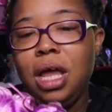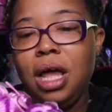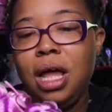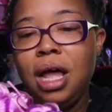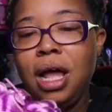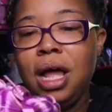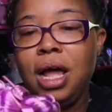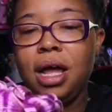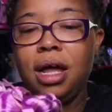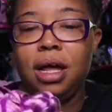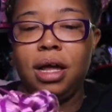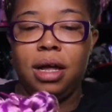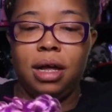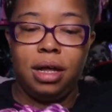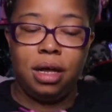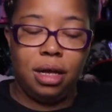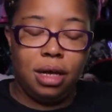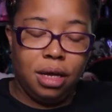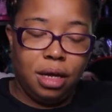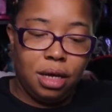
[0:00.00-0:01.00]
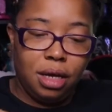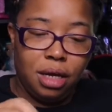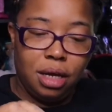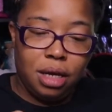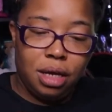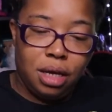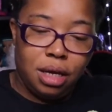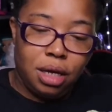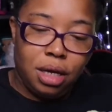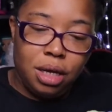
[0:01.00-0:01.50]
Huh?
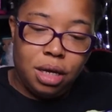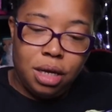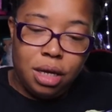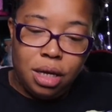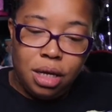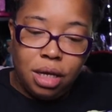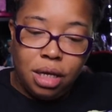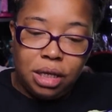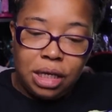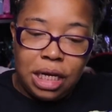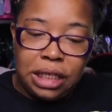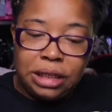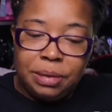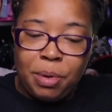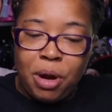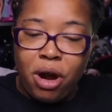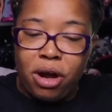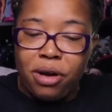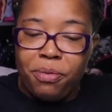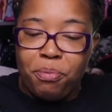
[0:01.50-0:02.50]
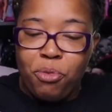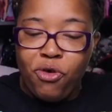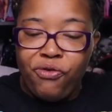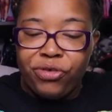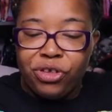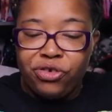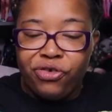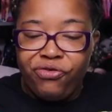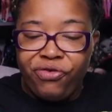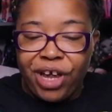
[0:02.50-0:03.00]
That's part of
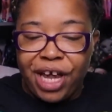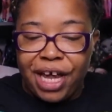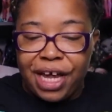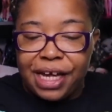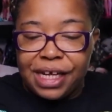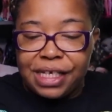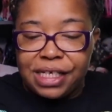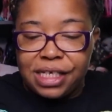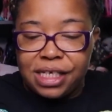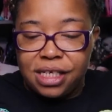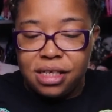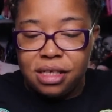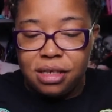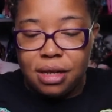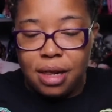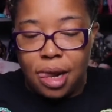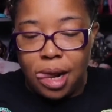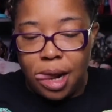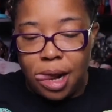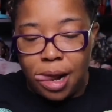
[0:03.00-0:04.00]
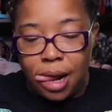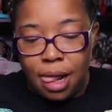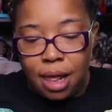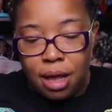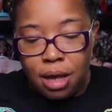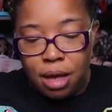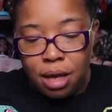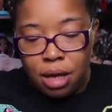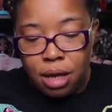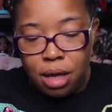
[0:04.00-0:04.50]
moving too fast.
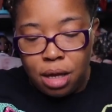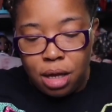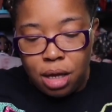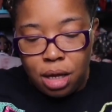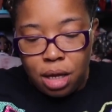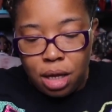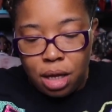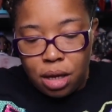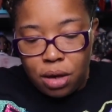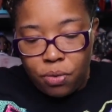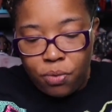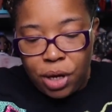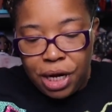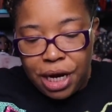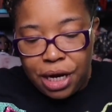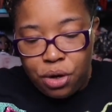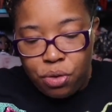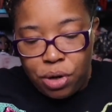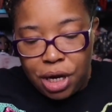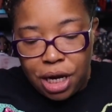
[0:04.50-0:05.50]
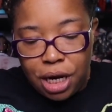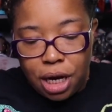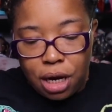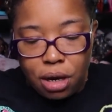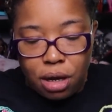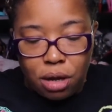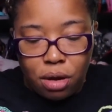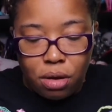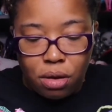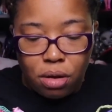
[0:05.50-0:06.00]
Where they do that
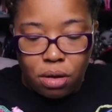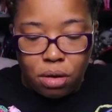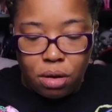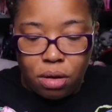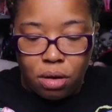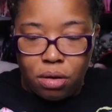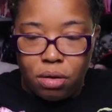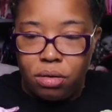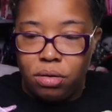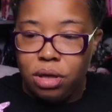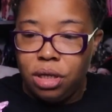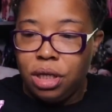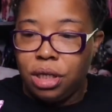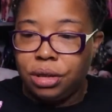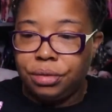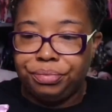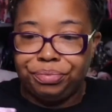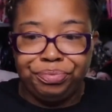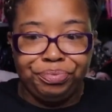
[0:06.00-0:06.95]
at? Look.